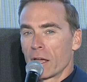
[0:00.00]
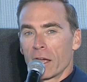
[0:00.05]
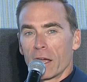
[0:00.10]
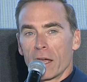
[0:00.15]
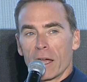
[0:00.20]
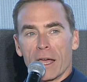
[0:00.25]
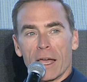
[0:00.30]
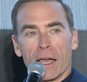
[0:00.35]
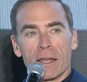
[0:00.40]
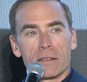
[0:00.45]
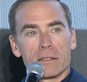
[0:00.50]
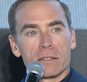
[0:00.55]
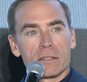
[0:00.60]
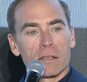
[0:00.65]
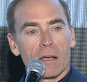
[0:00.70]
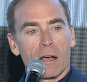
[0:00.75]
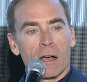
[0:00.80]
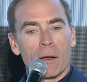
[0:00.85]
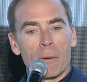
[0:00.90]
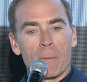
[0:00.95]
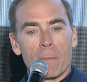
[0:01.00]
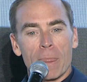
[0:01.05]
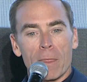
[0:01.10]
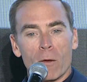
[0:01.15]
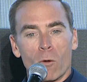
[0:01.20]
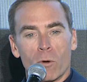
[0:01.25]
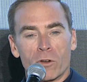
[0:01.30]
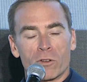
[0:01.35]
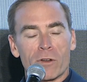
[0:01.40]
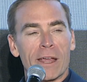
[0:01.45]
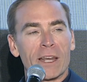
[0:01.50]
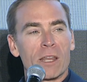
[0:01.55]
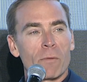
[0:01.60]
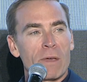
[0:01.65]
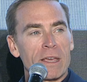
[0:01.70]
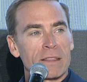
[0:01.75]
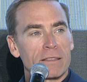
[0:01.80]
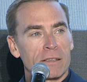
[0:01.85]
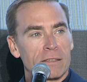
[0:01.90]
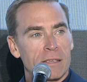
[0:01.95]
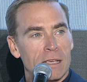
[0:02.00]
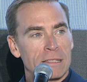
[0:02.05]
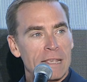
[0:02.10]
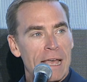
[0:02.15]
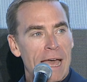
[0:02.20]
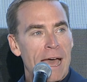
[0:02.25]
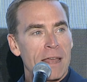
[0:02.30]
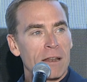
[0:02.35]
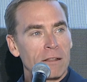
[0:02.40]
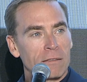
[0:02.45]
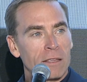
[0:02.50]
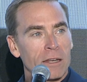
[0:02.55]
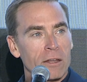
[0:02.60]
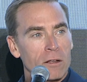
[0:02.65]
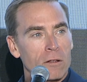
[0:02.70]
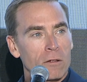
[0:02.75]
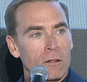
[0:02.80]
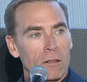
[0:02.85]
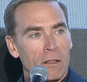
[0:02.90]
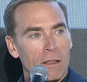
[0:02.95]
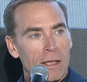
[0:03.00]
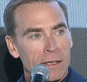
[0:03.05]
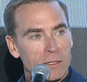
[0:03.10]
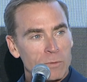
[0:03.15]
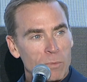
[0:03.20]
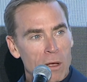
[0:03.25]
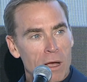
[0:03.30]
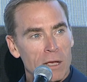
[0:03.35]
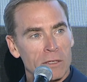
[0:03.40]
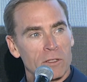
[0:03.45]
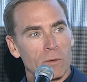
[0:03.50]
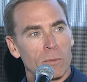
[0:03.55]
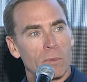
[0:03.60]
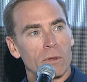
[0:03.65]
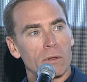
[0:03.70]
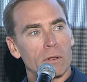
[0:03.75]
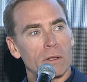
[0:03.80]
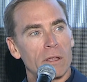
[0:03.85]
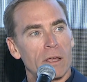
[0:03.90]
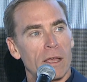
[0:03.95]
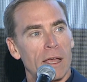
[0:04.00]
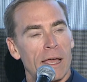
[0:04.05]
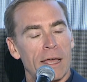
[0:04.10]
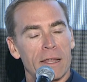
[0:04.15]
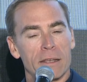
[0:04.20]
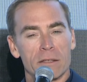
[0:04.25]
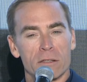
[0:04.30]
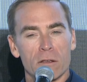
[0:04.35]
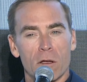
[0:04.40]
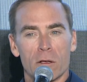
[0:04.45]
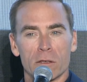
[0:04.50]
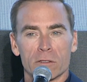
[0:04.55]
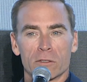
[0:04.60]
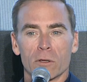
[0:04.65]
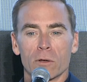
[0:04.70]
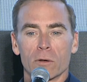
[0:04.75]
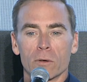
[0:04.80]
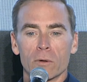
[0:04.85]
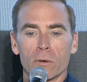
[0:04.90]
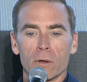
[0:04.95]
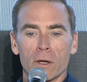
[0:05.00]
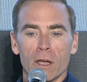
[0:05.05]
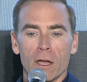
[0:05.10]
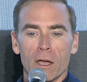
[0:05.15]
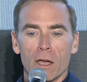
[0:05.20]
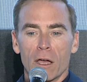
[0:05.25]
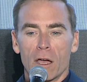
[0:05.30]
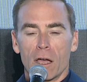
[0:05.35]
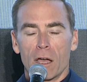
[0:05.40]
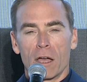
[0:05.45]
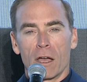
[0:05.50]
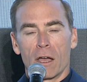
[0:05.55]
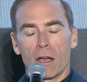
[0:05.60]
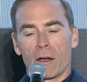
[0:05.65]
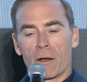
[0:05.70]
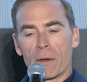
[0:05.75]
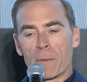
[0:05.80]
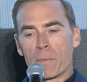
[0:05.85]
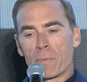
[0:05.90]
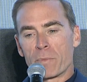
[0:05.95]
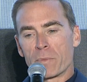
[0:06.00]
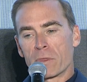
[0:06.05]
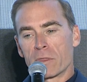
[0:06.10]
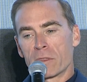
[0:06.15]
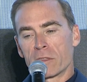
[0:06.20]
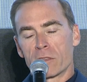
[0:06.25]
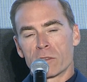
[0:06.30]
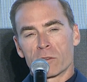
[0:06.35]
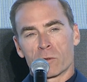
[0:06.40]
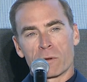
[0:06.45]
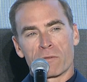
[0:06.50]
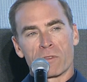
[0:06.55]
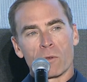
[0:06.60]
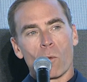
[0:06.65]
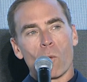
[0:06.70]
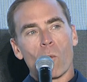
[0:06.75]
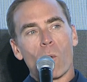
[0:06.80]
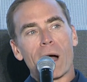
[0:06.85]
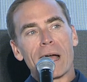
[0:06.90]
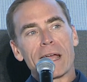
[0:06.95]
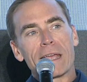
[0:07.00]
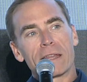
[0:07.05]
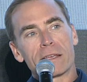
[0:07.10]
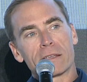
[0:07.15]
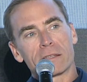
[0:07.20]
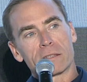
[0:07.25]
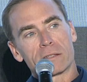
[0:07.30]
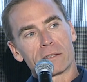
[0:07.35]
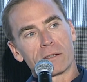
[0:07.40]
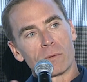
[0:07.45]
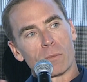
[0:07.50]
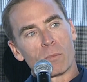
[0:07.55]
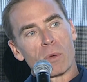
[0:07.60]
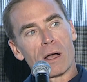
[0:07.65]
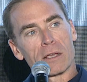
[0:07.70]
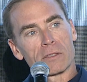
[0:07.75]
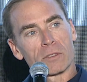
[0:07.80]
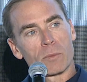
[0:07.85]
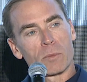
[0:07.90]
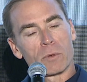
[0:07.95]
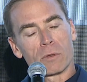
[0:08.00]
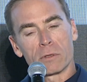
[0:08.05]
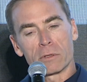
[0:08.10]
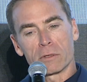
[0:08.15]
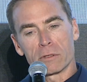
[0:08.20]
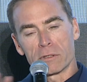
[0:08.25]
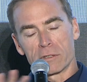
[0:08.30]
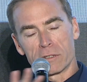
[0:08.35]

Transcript: And we're trying to make this as analytical as possible and also sort of the widest possible